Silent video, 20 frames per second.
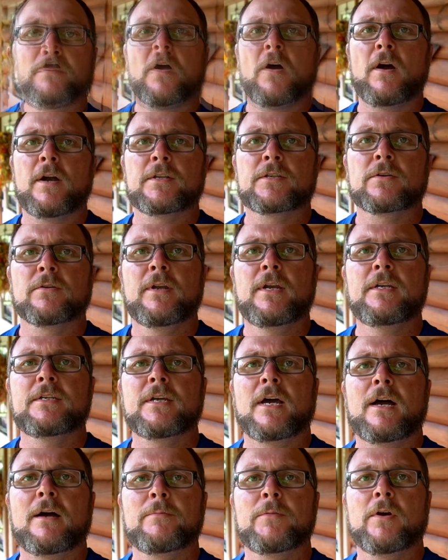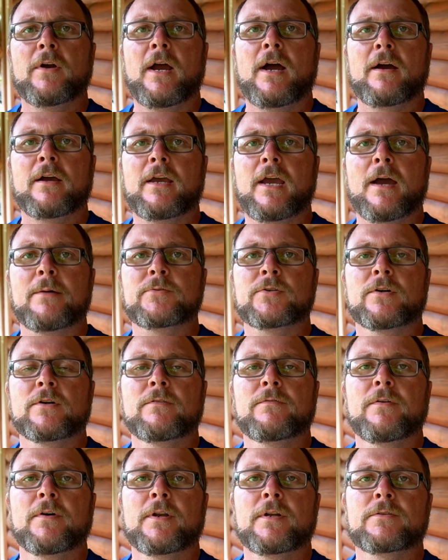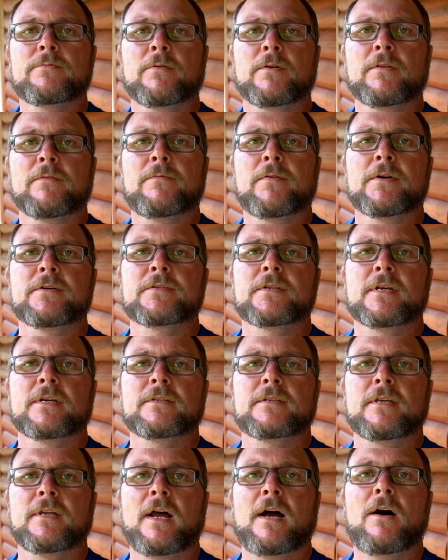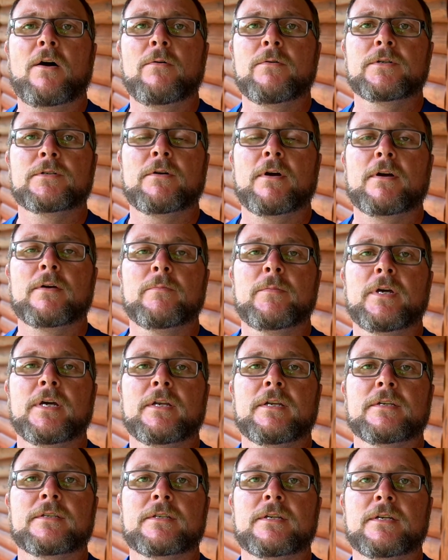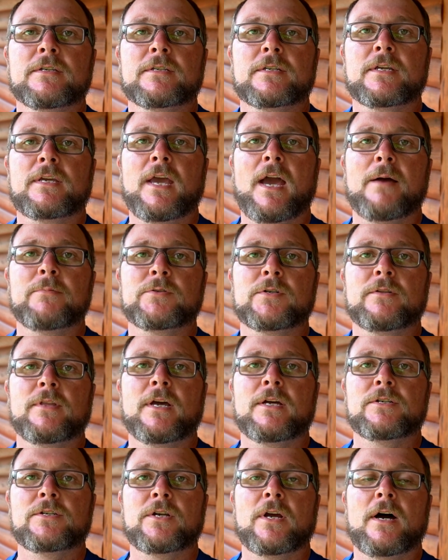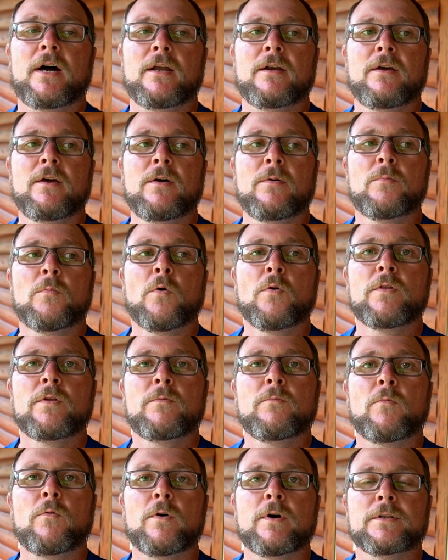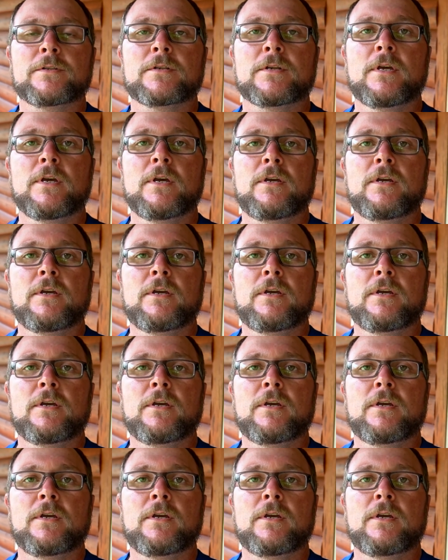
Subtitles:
Alright, so anytime you're out capturing footage, one of the first things that I always recommend is to capture that shot more than once.